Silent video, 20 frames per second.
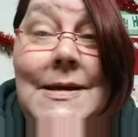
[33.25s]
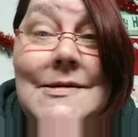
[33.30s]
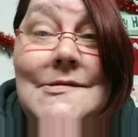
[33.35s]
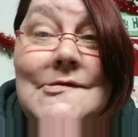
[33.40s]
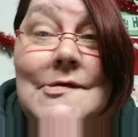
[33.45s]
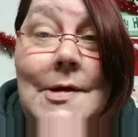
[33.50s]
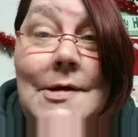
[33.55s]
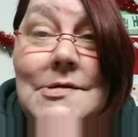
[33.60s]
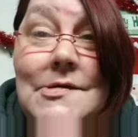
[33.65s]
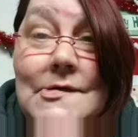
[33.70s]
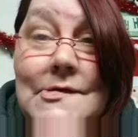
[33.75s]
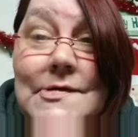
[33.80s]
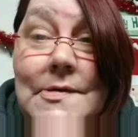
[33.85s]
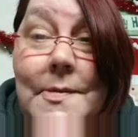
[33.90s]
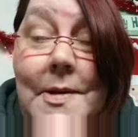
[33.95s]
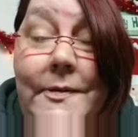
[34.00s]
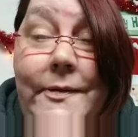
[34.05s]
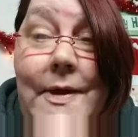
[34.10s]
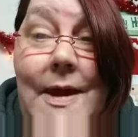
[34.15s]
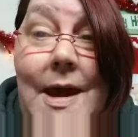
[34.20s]
It's not just
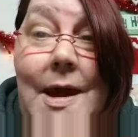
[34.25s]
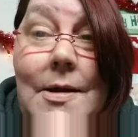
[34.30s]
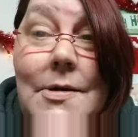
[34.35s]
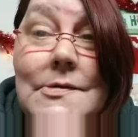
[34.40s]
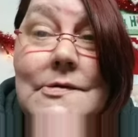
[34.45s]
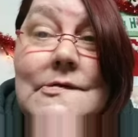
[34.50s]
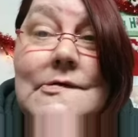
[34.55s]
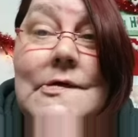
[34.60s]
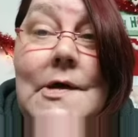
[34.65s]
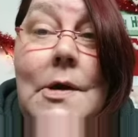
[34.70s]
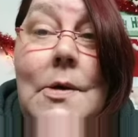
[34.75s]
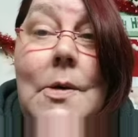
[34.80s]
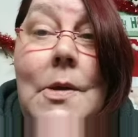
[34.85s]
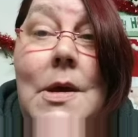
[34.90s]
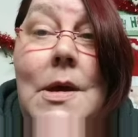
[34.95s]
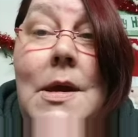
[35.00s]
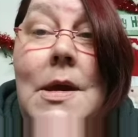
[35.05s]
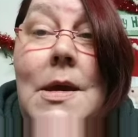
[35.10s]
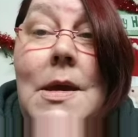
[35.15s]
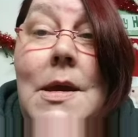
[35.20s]
about the house. So
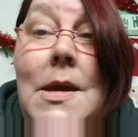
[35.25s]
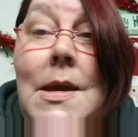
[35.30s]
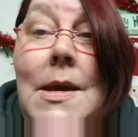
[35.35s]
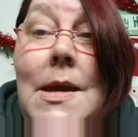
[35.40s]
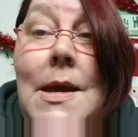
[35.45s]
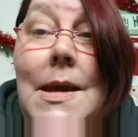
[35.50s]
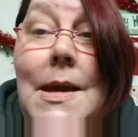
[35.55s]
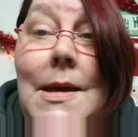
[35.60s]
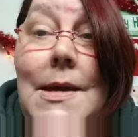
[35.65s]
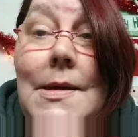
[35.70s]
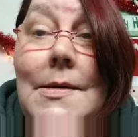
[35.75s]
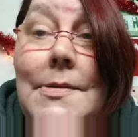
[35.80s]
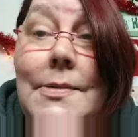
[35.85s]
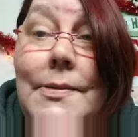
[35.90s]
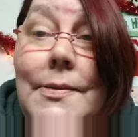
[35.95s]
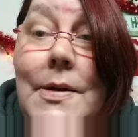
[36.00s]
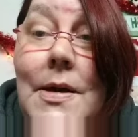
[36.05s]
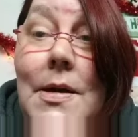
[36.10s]
if